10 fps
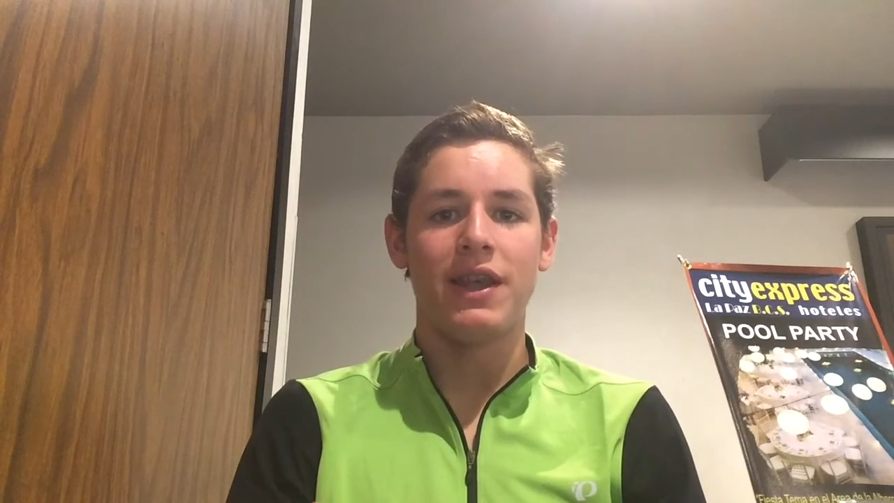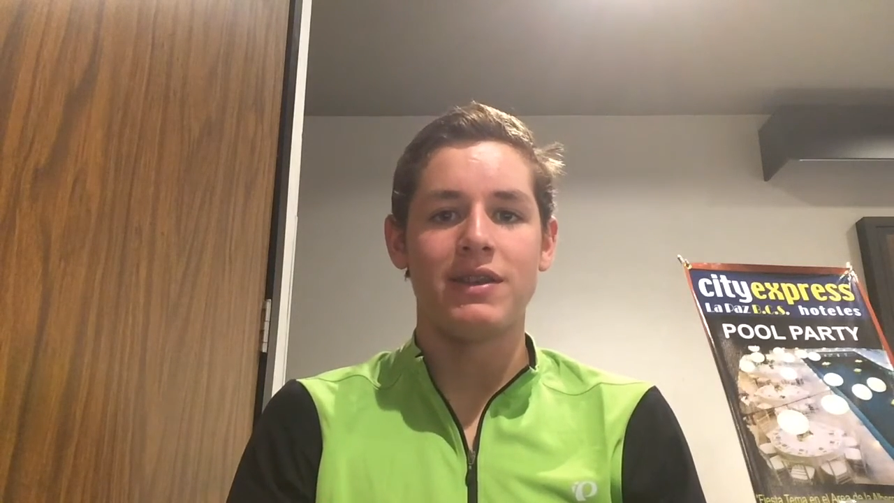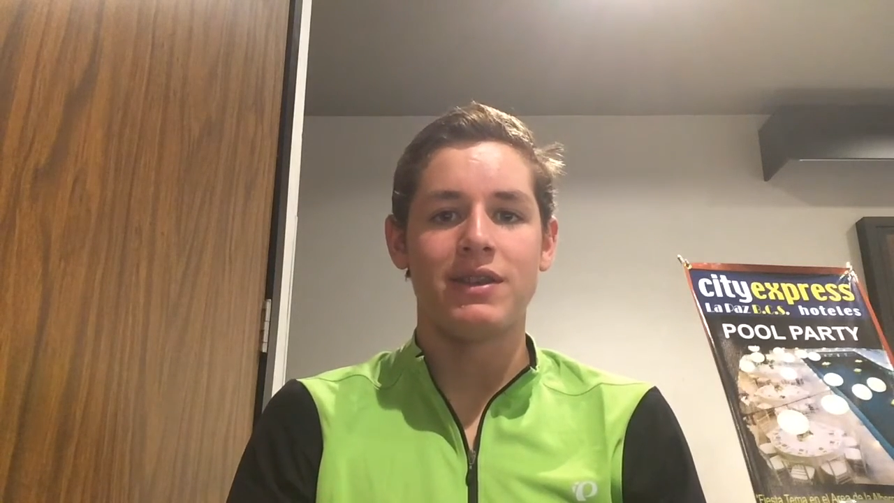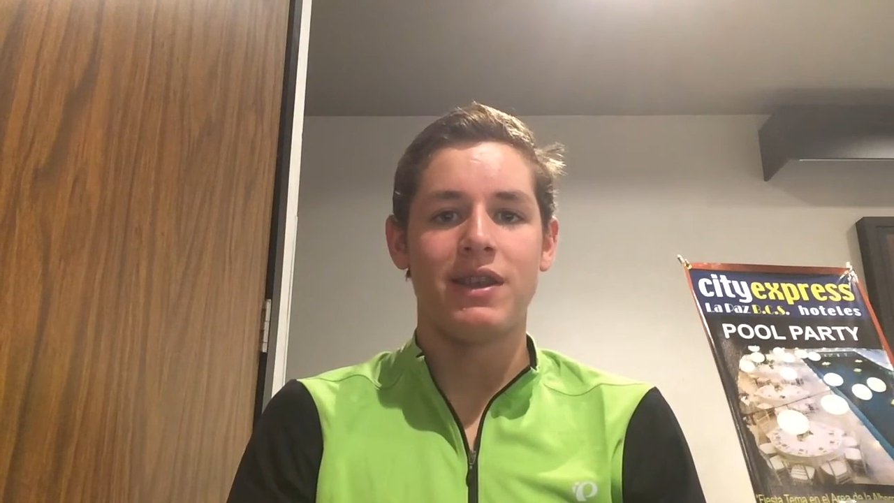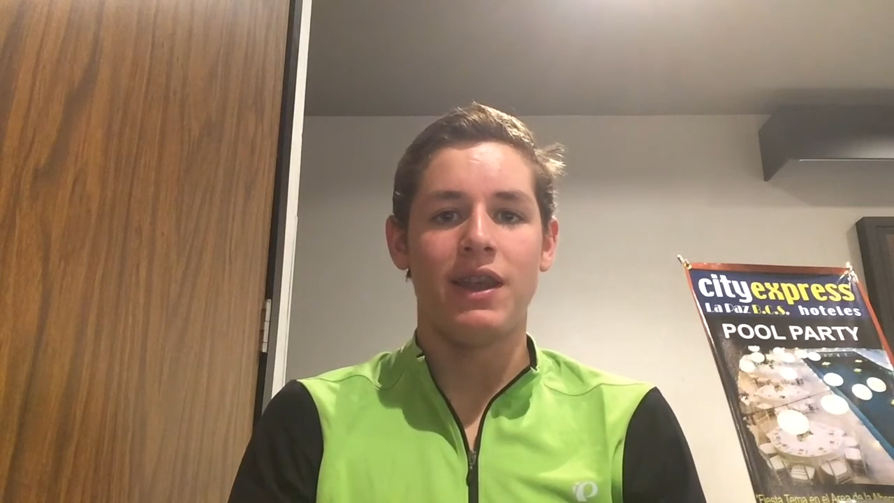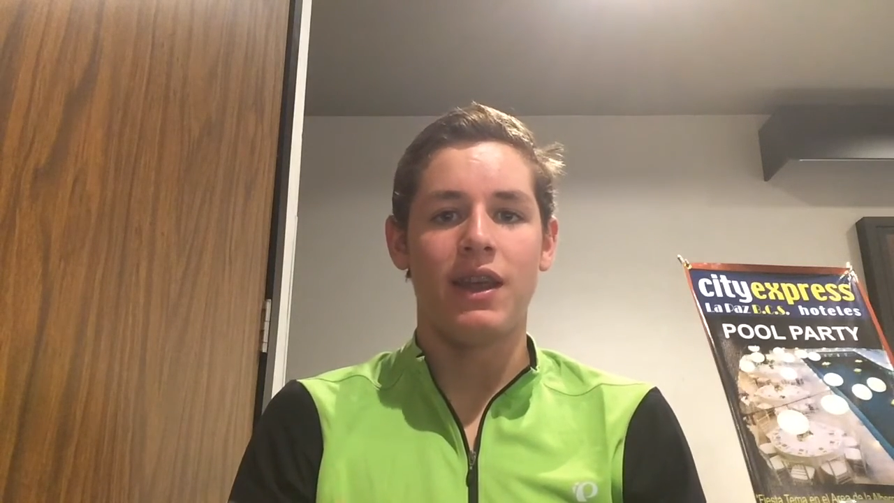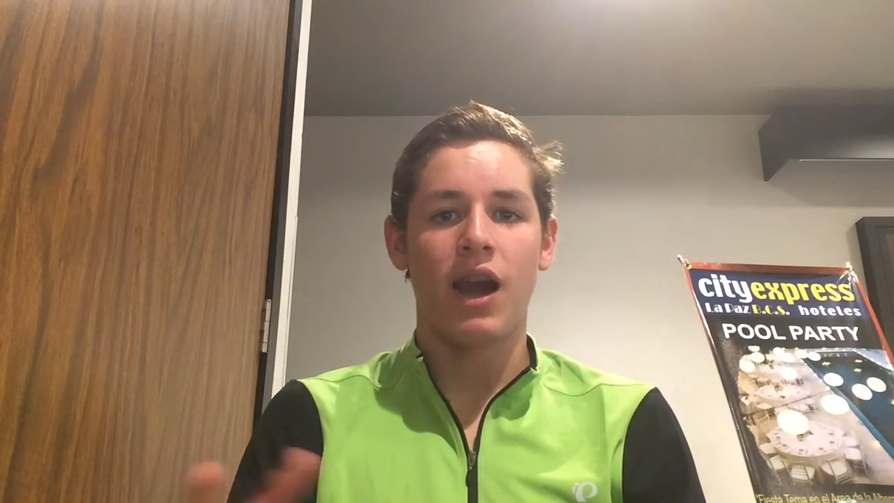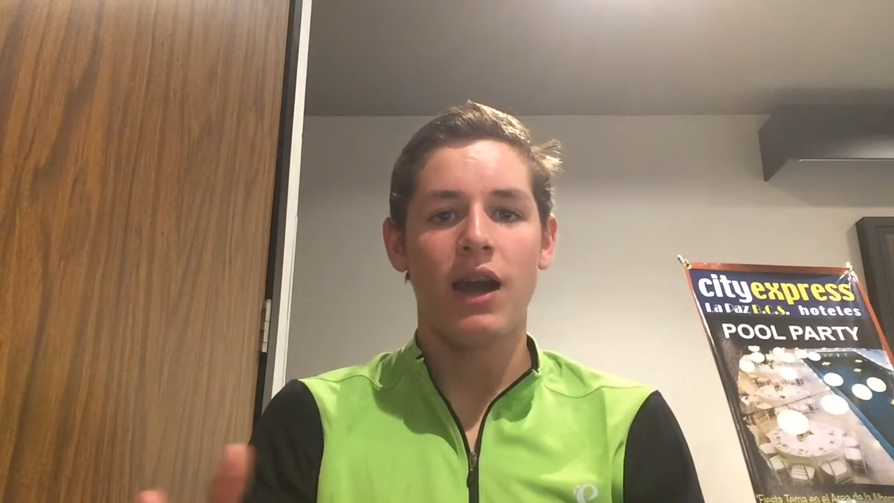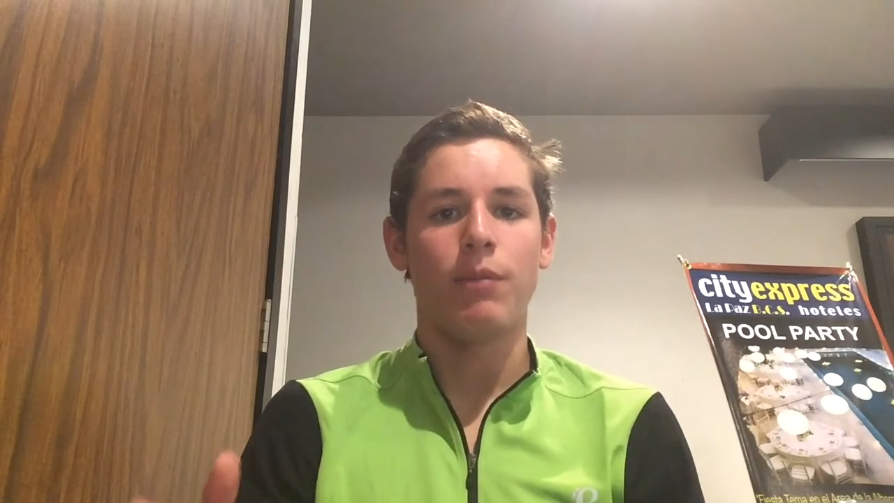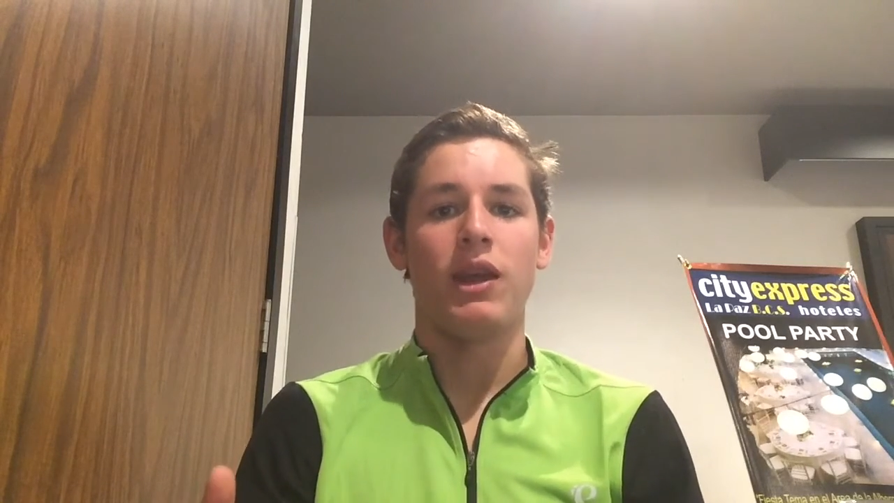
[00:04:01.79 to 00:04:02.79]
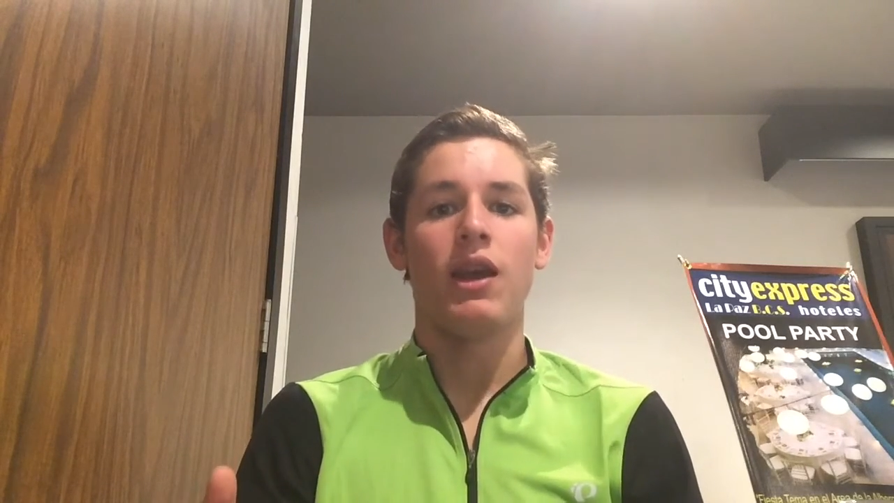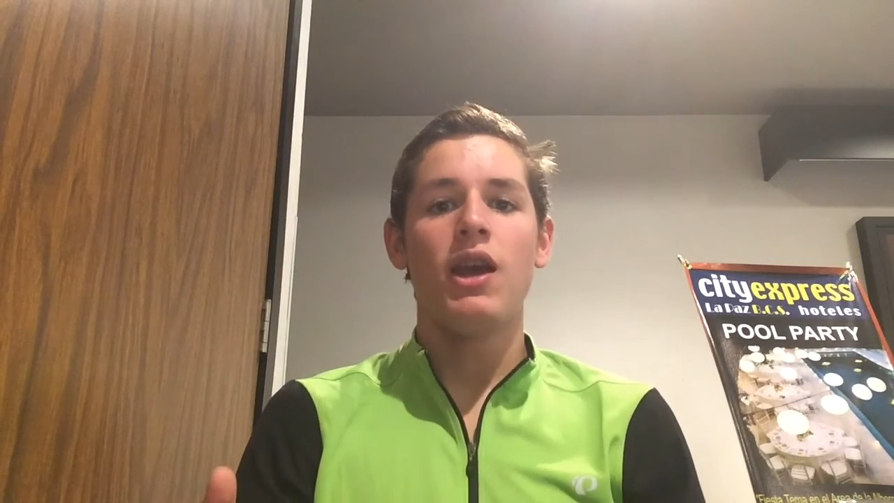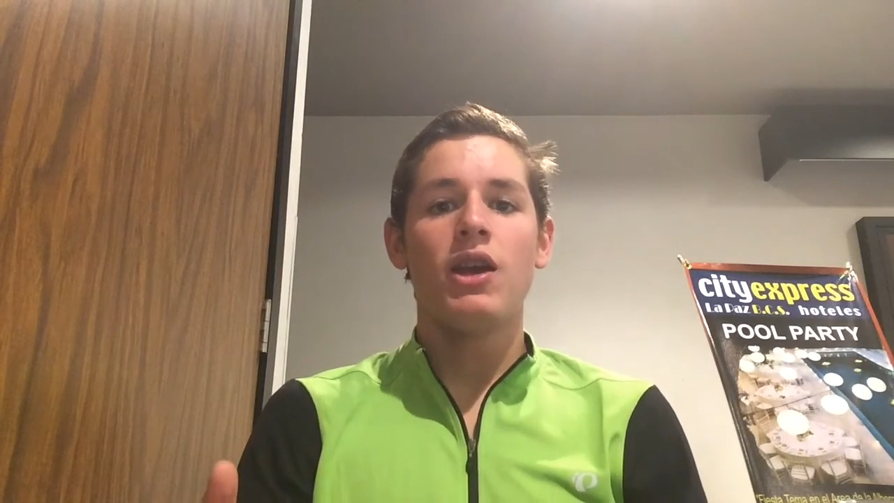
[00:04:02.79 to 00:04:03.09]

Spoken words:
is the economy.